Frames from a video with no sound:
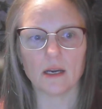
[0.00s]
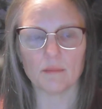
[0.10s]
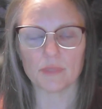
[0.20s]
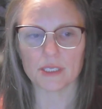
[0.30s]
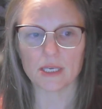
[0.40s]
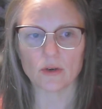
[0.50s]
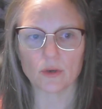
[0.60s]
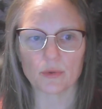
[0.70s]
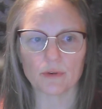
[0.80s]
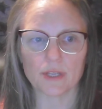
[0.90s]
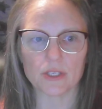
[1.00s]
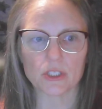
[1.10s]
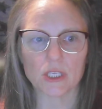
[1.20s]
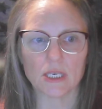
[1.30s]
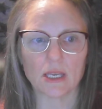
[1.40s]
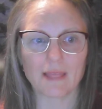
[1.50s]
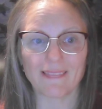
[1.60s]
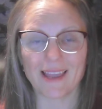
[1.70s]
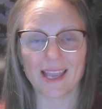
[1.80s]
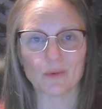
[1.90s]
but error prevention
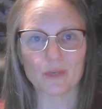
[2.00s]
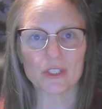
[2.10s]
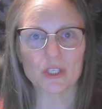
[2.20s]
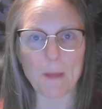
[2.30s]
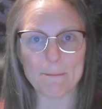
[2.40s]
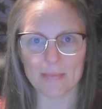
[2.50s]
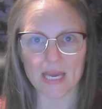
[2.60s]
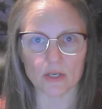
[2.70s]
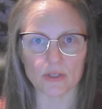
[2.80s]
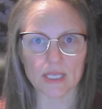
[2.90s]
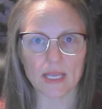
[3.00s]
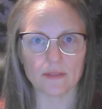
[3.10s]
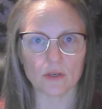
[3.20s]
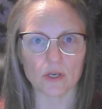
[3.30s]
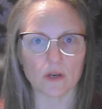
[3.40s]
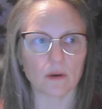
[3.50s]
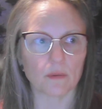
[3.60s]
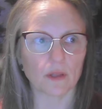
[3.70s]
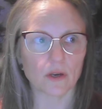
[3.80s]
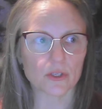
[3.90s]
language matters, and there are
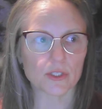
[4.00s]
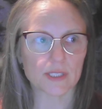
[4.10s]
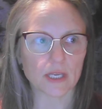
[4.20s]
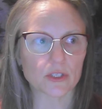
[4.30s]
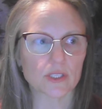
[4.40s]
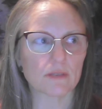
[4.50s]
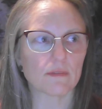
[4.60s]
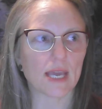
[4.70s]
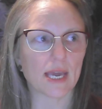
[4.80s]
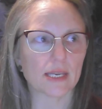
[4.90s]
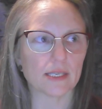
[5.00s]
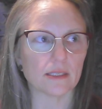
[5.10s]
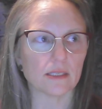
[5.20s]
large sections of that in